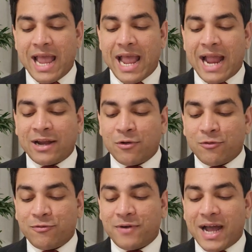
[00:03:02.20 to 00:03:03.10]
and
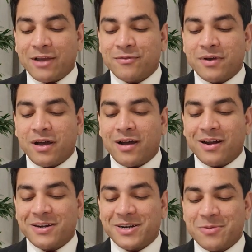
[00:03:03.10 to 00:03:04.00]

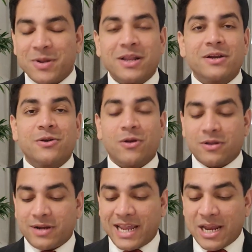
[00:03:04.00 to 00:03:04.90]
$500
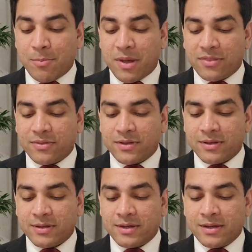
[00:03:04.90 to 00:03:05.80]
million in a month.
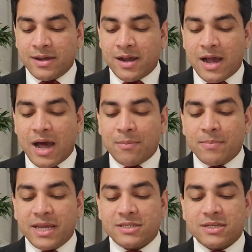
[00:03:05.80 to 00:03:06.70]
A
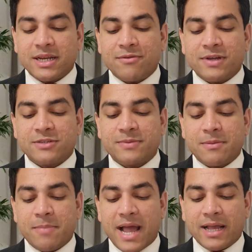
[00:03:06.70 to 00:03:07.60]
major
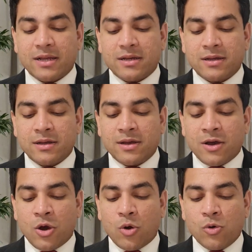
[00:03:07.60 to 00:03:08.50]
investment bank
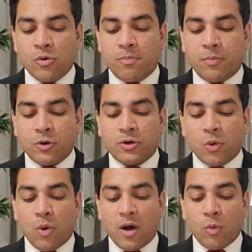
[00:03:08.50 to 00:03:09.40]
who put
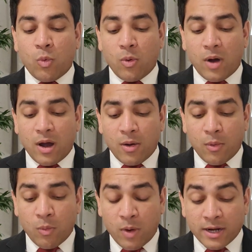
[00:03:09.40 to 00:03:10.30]

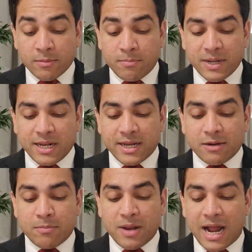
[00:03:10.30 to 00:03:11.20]
$1
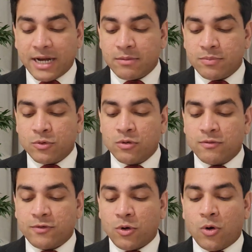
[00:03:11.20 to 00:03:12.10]
billion blind pool
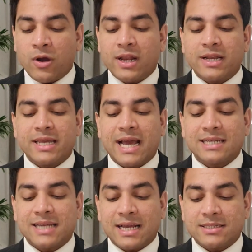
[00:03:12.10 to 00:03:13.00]
for oil and
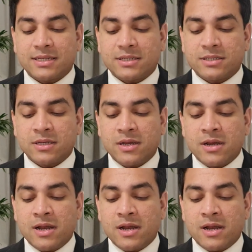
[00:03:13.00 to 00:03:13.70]
gas assets,